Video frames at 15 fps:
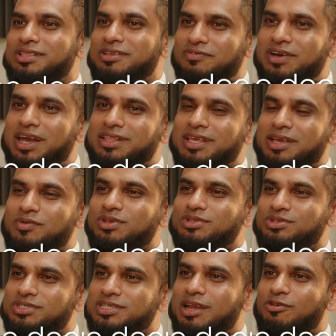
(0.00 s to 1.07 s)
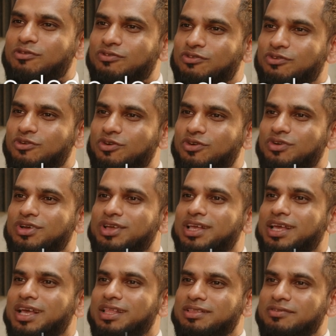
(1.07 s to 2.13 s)
the fact that it was on Channel 4
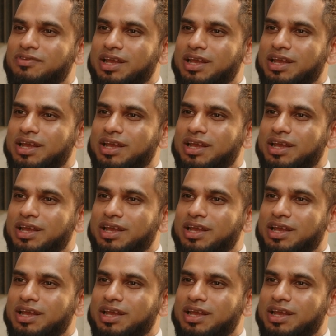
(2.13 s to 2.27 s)
and the